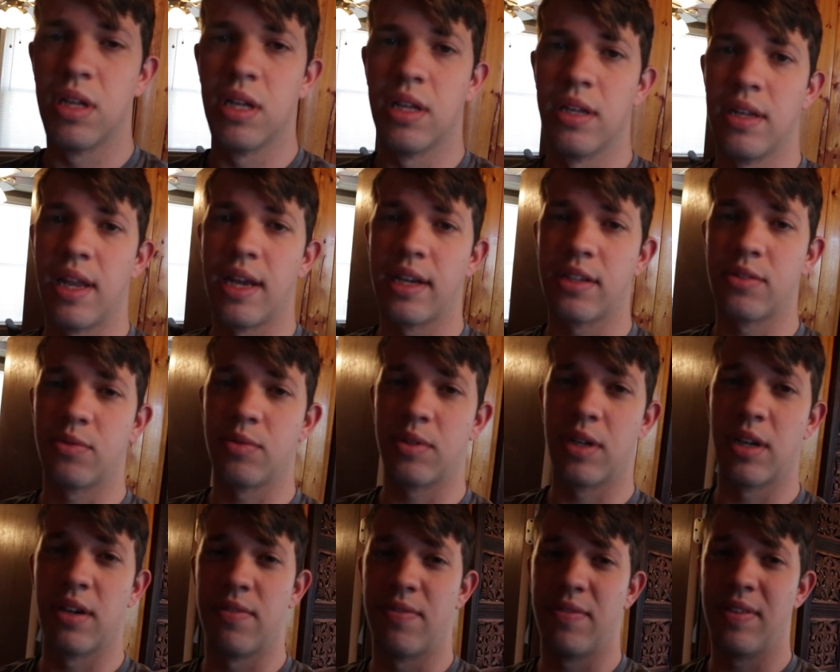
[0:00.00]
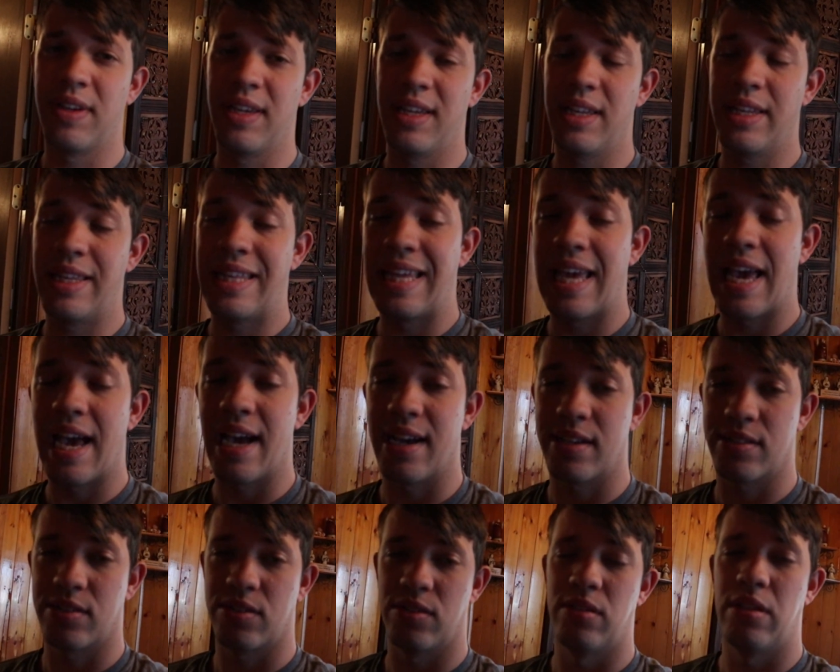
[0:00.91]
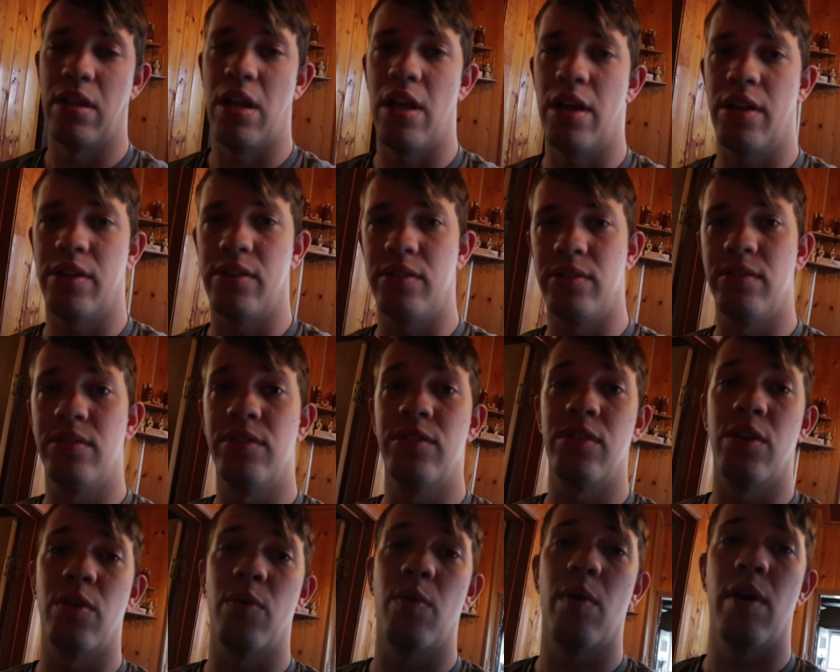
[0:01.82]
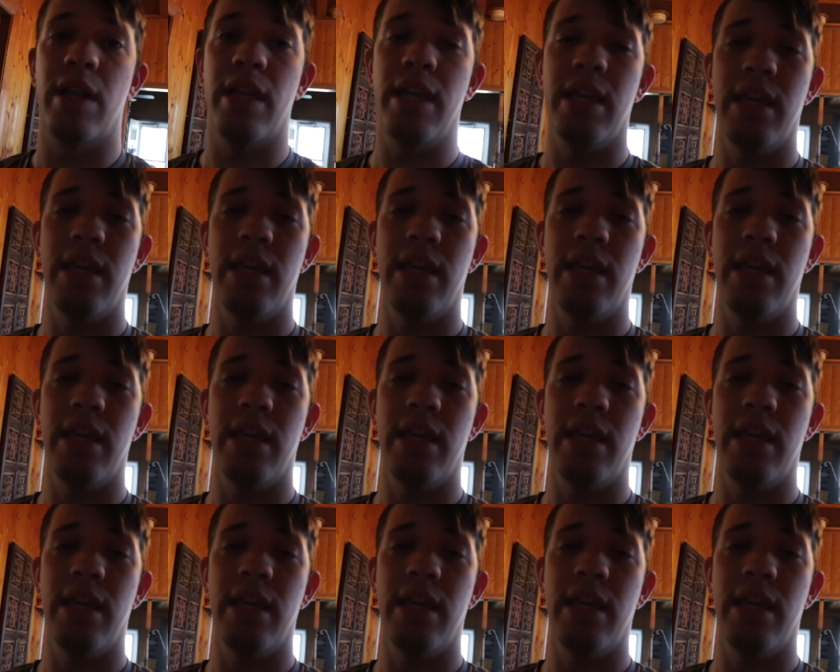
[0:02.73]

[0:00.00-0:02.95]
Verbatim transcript: Next, we're going to feed the axolotl. So what he